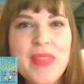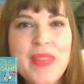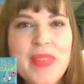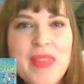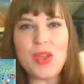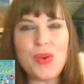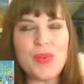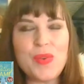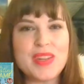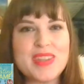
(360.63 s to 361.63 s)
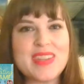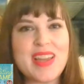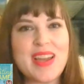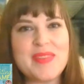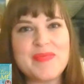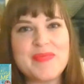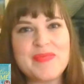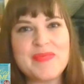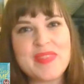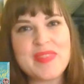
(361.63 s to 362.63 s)
I love that they have a
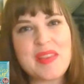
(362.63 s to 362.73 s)
cameo and